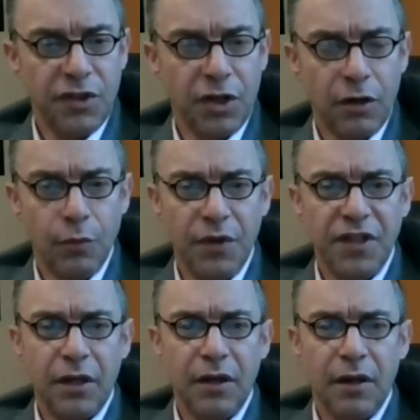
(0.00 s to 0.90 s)

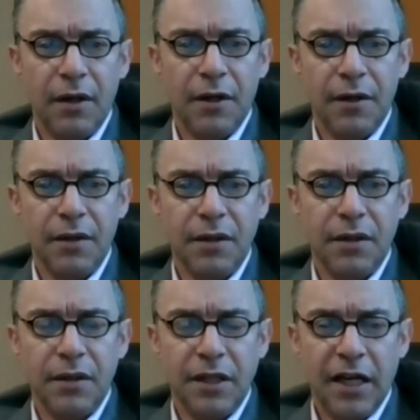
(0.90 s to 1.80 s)
Sorry,
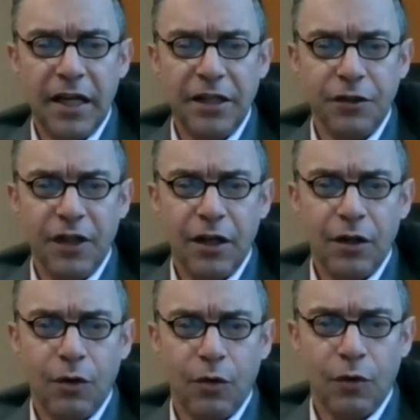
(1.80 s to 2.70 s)
did I answer
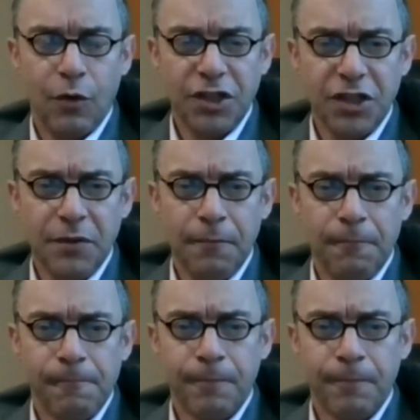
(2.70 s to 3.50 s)
that question?